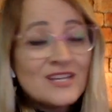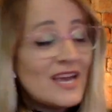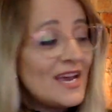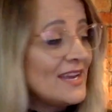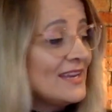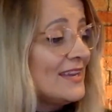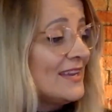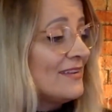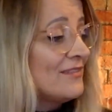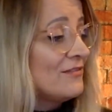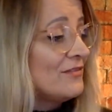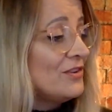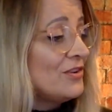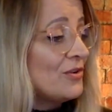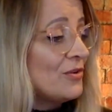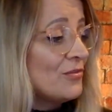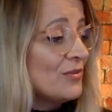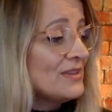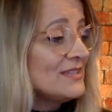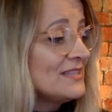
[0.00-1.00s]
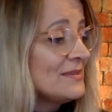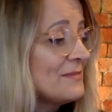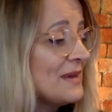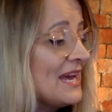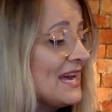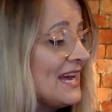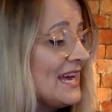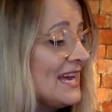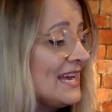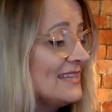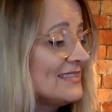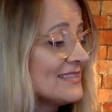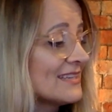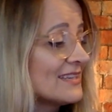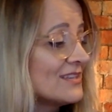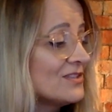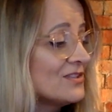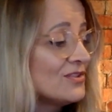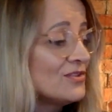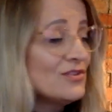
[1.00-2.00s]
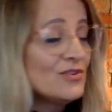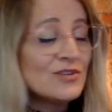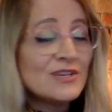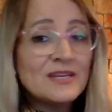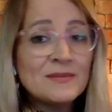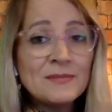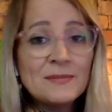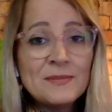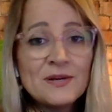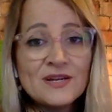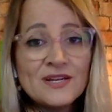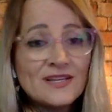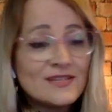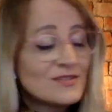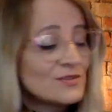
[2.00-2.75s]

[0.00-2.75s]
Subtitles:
I can, run some ads. I could do your email marketing,